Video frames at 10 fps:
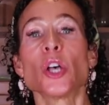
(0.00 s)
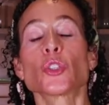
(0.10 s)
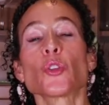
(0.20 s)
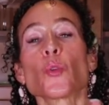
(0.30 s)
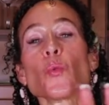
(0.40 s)

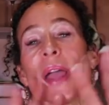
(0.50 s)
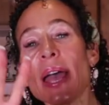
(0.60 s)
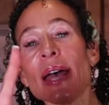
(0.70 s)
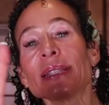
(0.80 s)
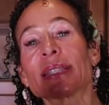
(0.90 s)
So the
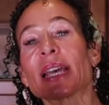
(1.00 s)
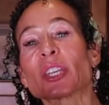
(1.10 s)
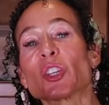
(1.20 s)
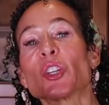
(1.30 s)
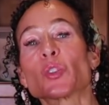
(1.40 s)
red
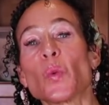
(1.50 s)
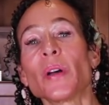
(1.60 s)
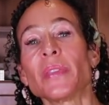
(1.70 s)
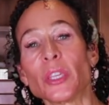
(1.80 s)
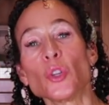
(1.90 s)
section is
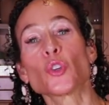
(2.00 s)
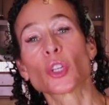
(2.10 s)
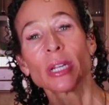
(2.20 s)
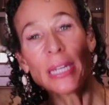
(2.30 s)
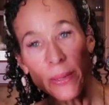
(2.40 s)
one that you
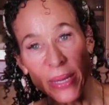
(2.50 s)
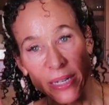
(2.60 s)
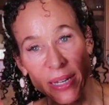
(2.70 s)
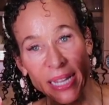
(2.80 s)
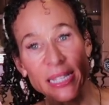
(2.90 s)
should
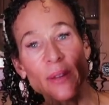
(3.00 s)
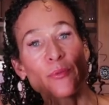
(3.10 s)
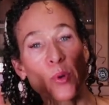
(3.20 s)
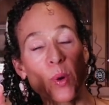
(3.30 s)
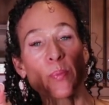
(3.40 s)
limit
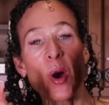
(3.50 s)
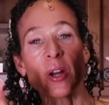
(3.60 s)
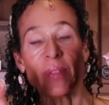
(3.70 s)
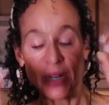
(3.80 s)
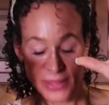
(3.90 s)
except for one
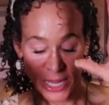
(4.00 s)
part of it.